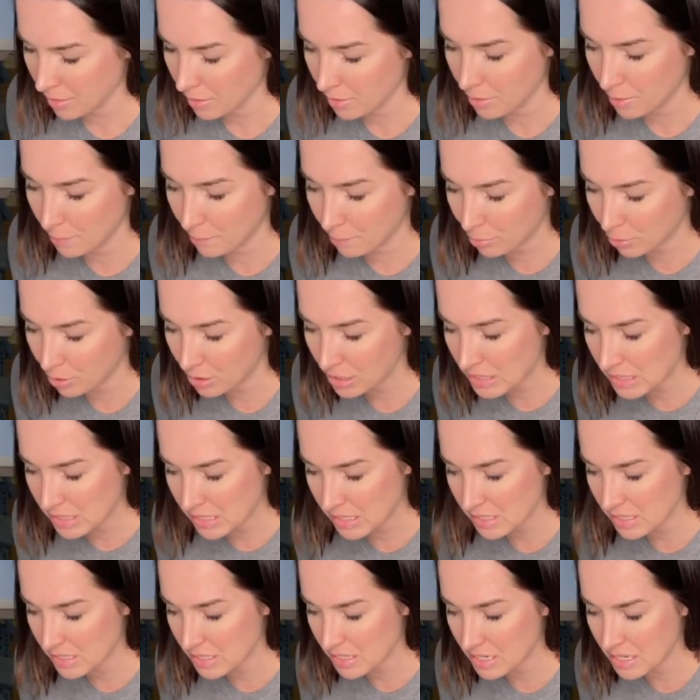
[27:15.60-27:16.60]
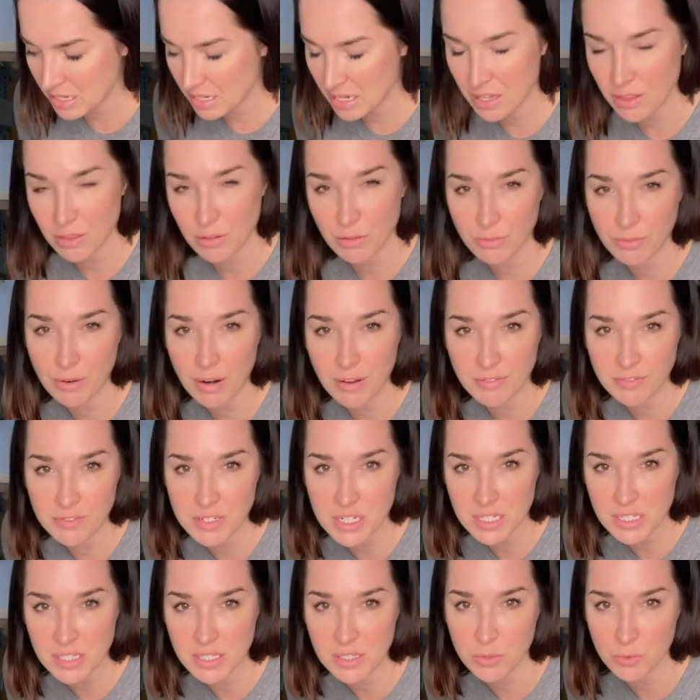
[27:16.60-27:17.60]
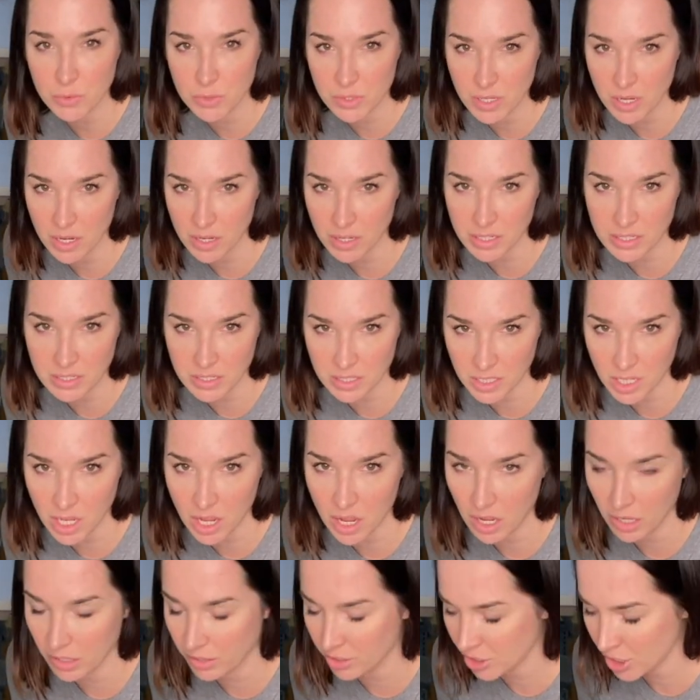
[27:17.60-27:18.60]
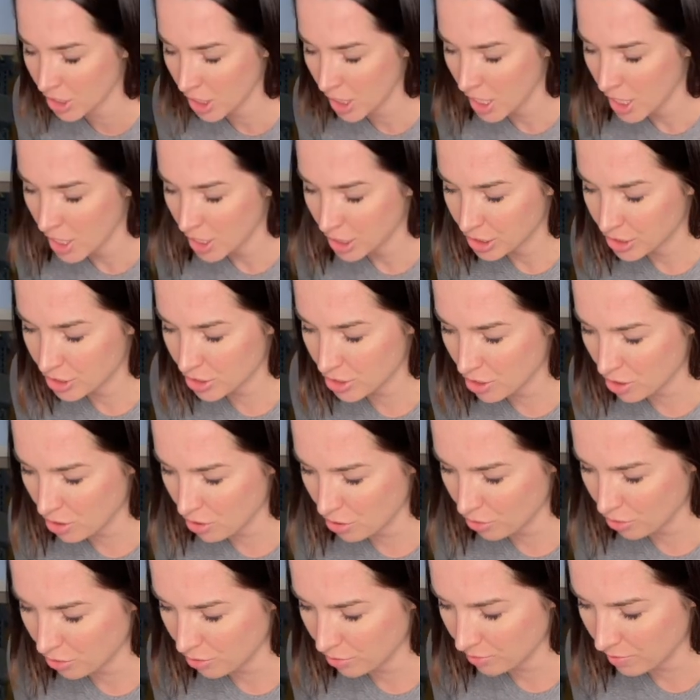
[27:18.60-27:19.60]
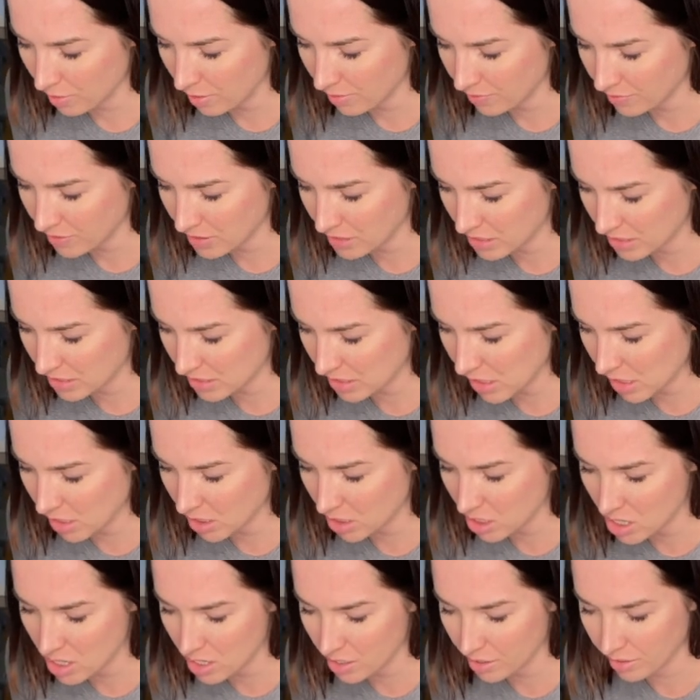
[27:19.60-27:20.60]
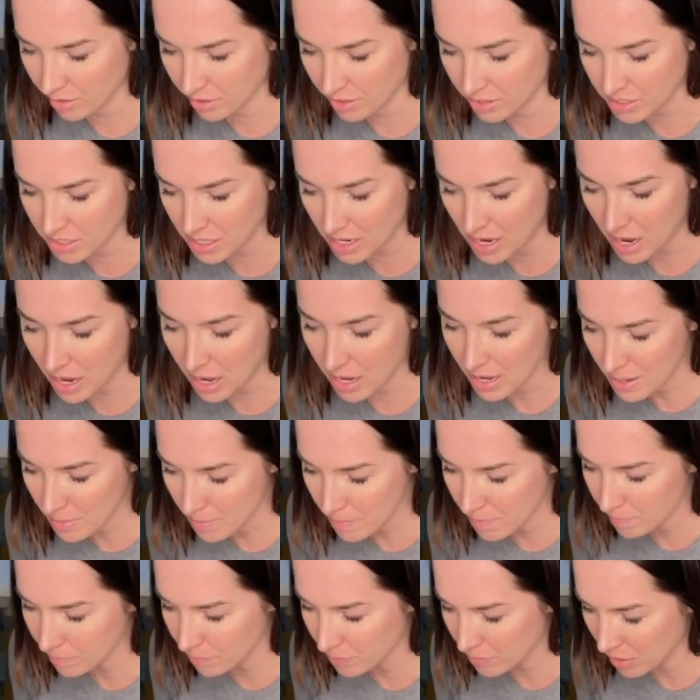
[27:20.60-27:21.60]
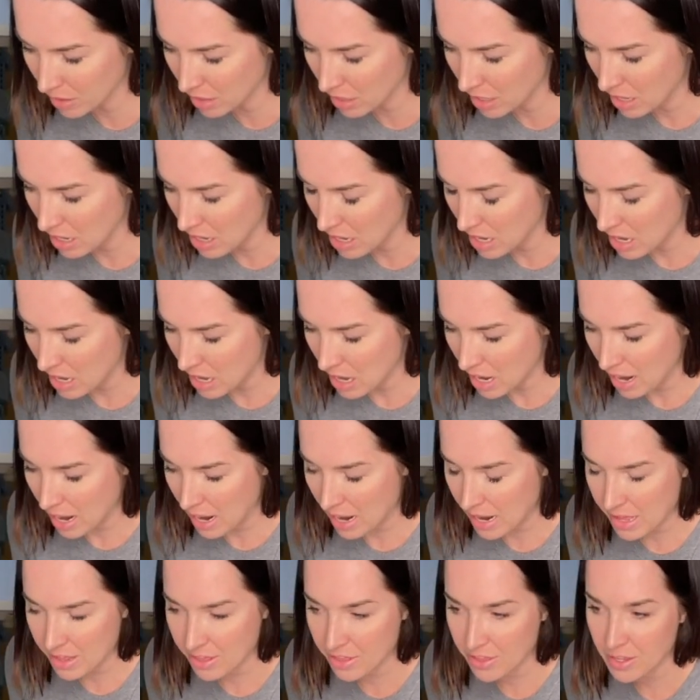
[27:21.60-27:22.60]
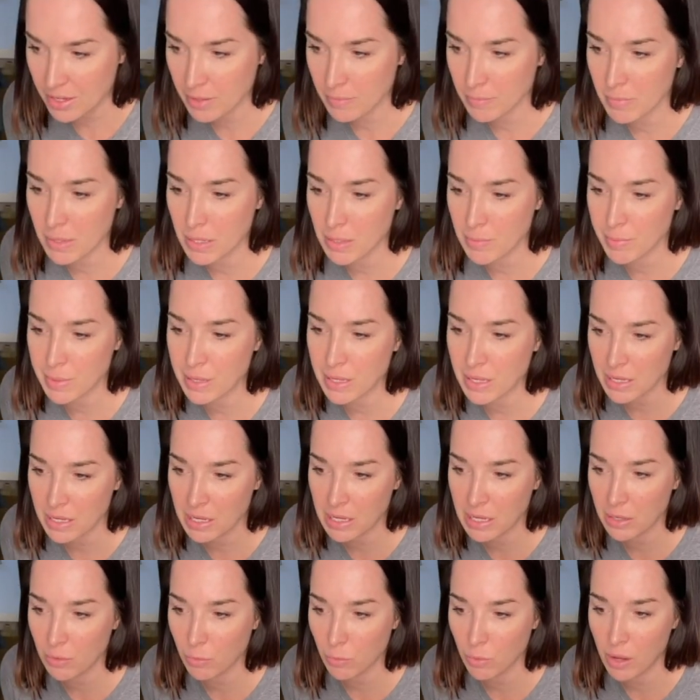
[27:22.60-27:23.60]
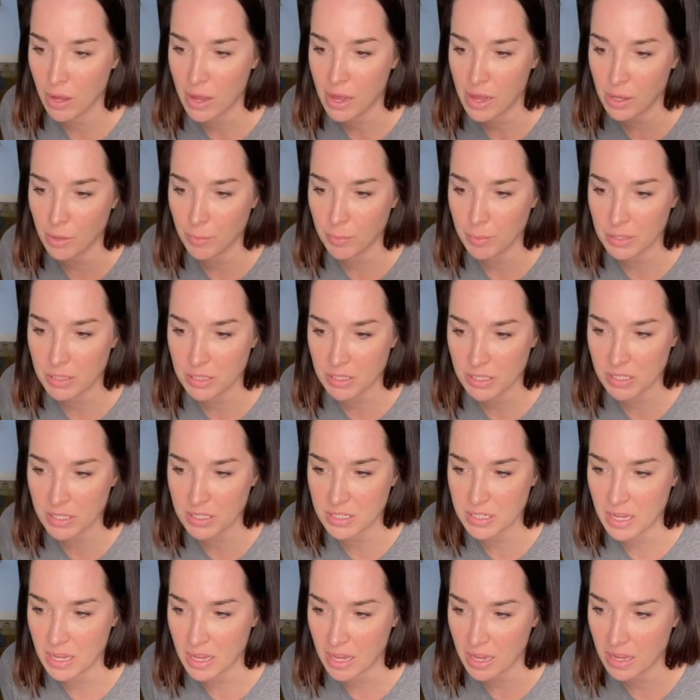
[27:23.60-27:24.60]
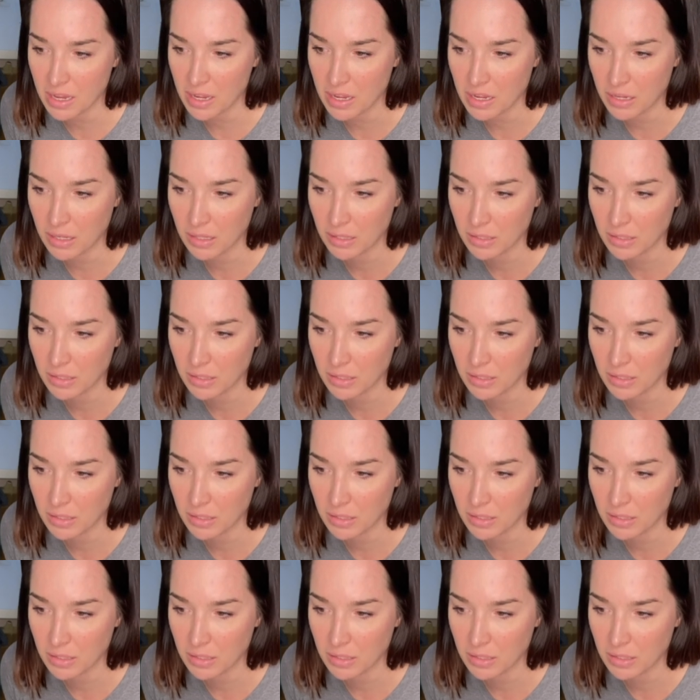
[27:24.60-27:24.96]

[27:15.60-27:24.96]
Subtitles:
pre-seasoning and the roughness that was on, it's Lodge, so the roughness along the top, I think maybe it will help it stay